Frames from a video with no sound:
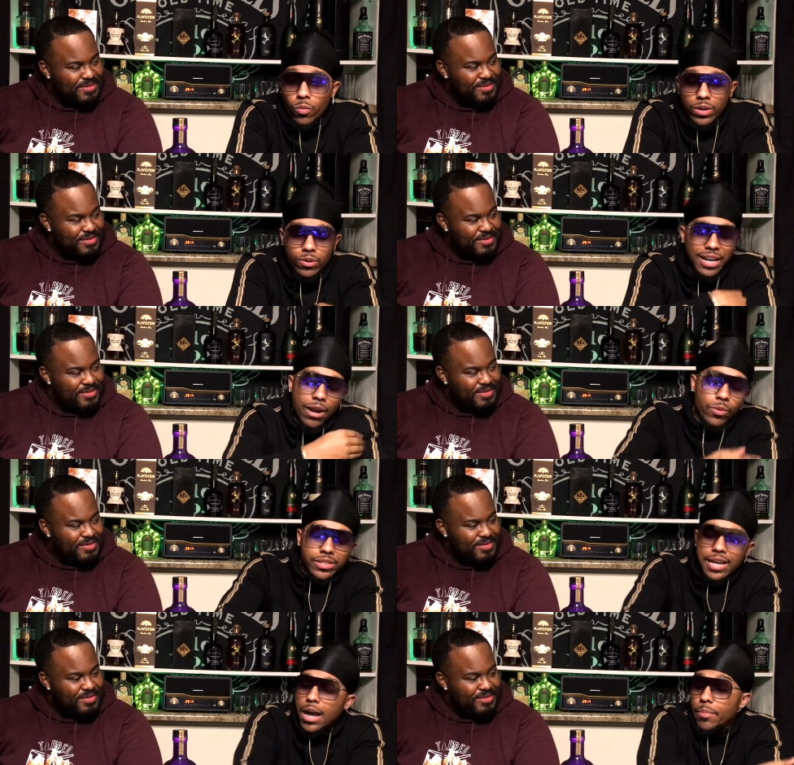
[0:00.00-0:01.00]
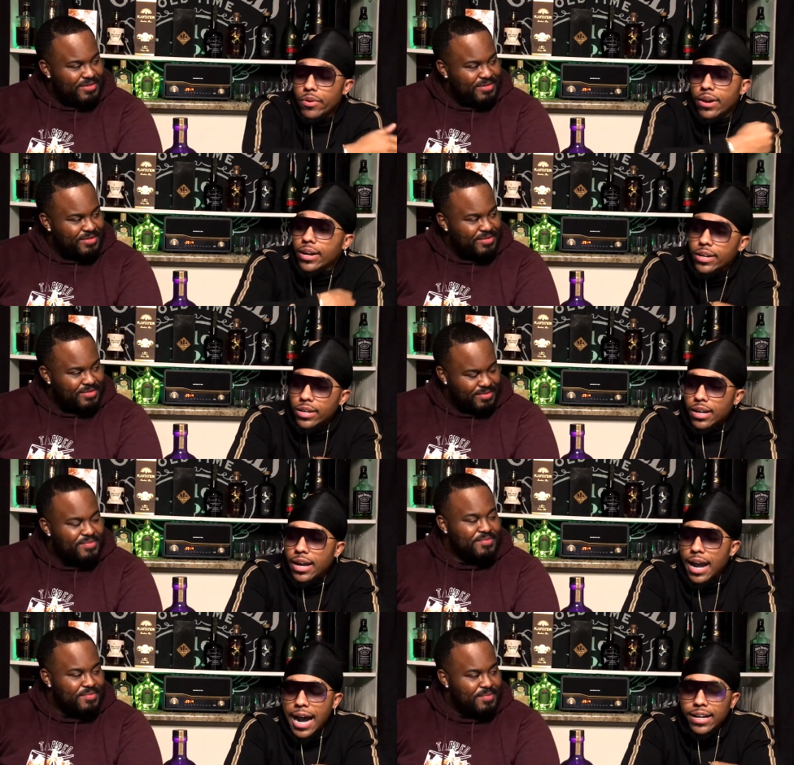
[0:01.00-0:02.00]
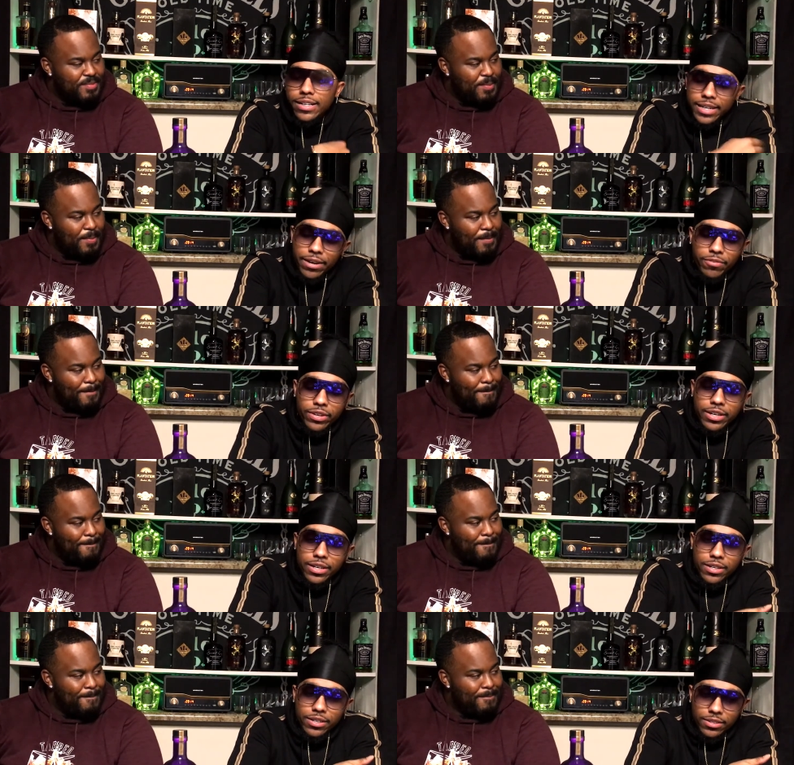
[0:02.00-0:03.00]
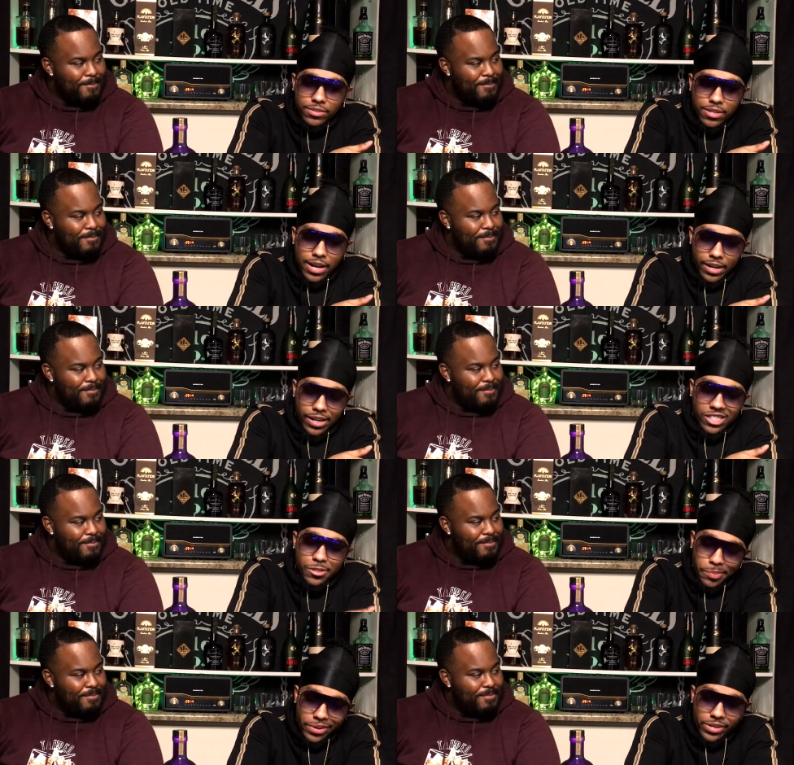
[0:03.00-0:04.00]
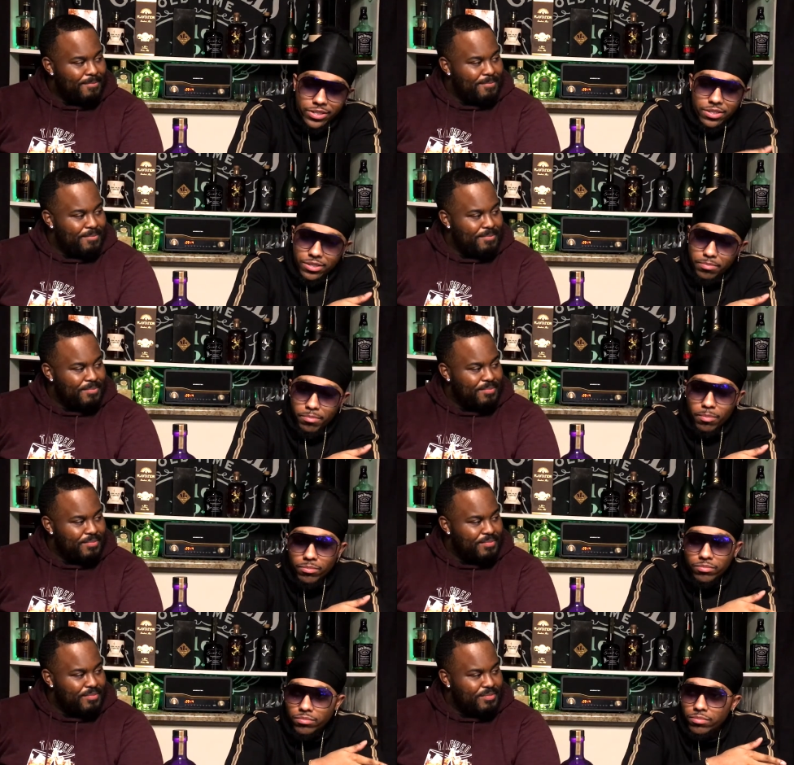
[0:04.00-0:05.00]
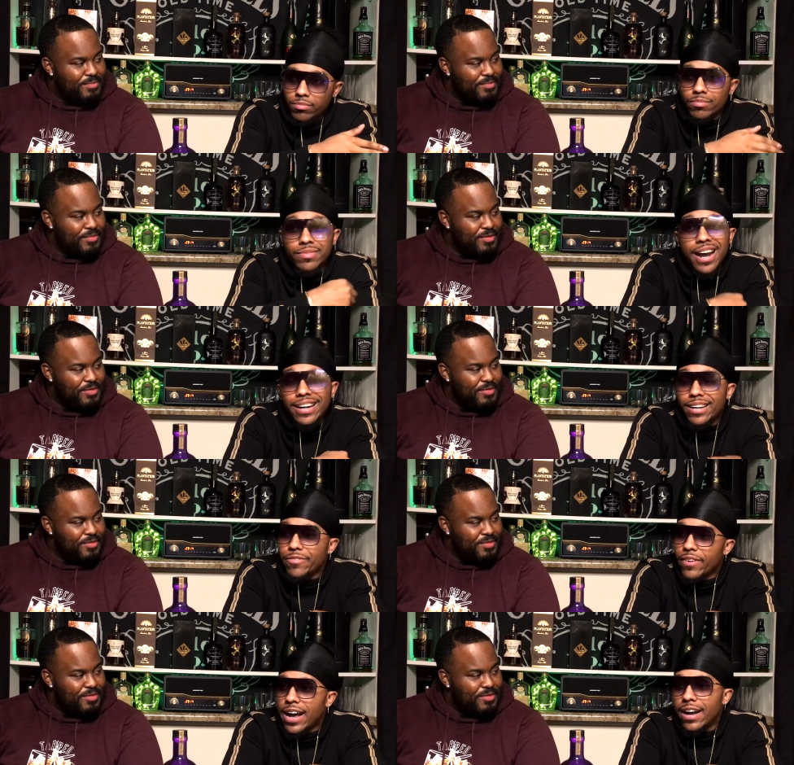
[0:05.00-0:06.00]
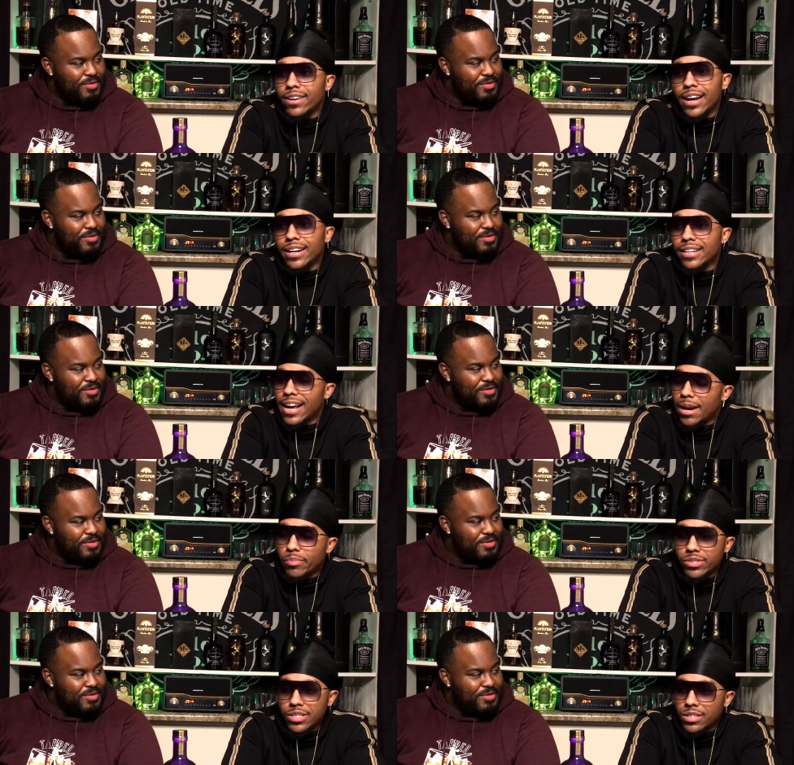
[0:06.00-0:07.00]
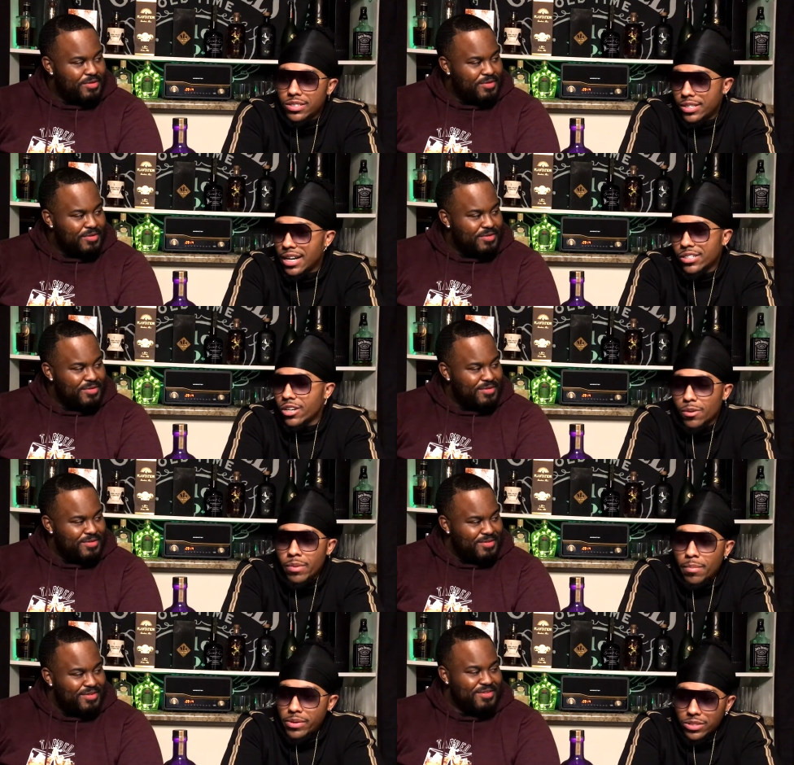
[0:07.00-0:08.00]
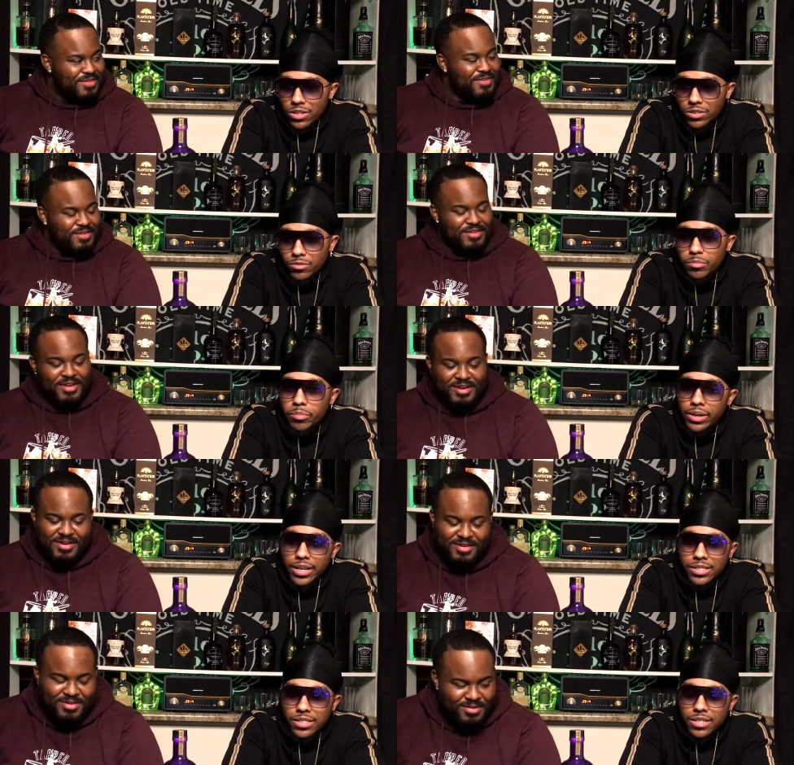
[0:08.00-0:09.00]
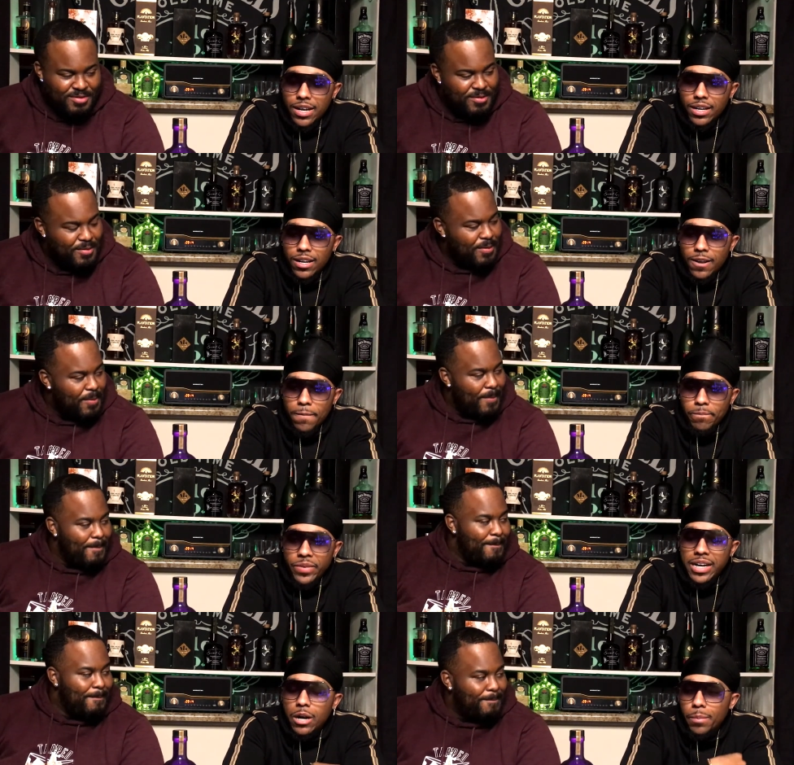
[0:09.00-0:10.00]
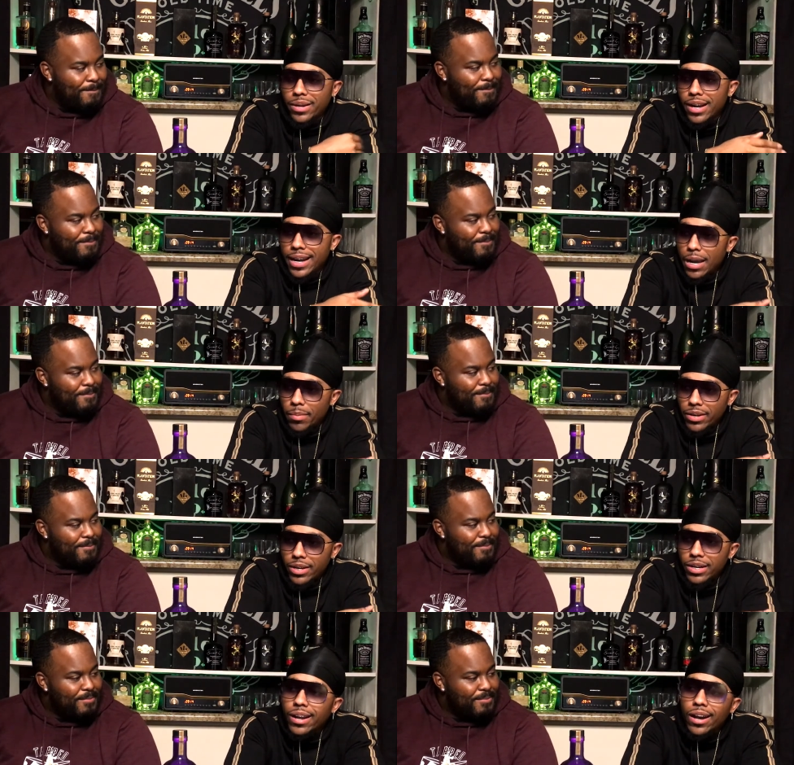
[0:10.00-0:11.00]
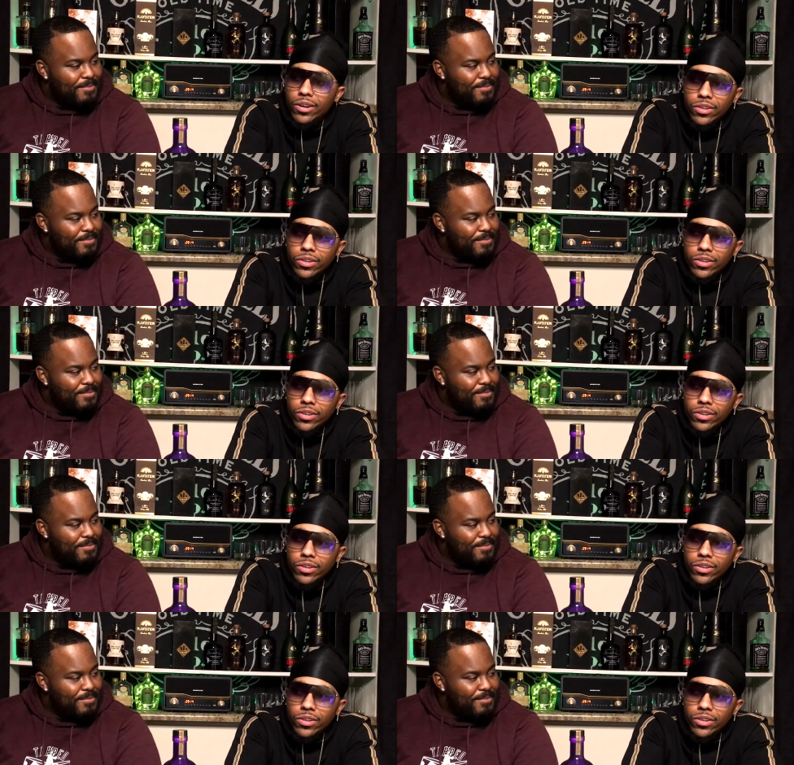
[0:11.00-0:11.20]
Speaker 1: what, like what time period I did it. Like I didn't definitely experience 95, 99 percent of the shit I talk about in my song. Yeah. But it's just like that don't mean they happening now.